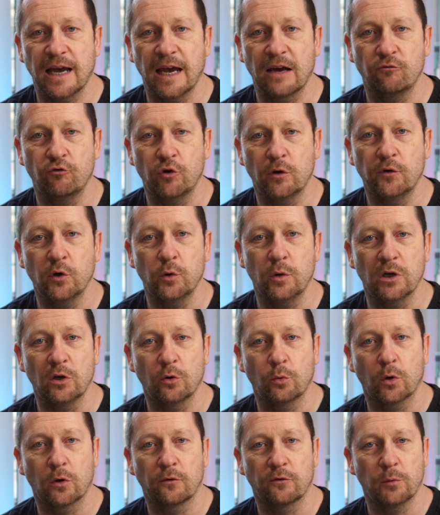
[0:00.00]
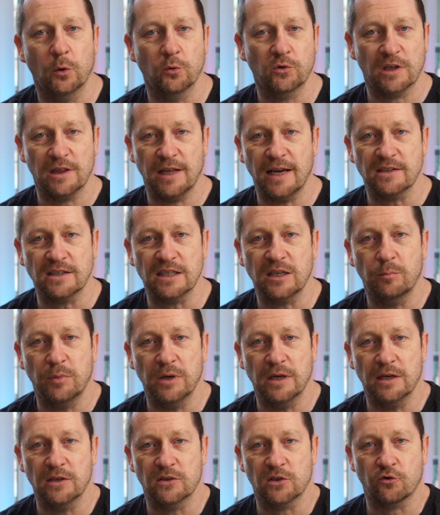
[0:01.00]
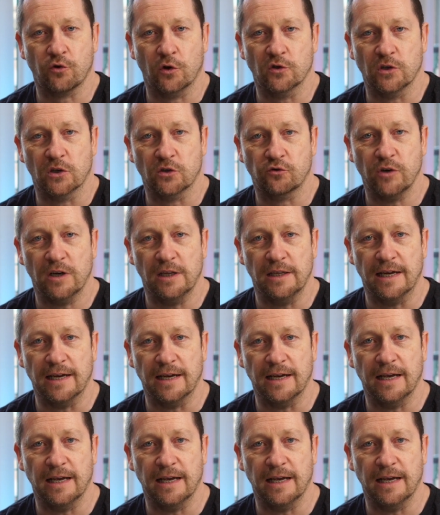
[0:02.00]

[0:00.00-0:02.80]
and reviewing one of the most classic beers across Australia,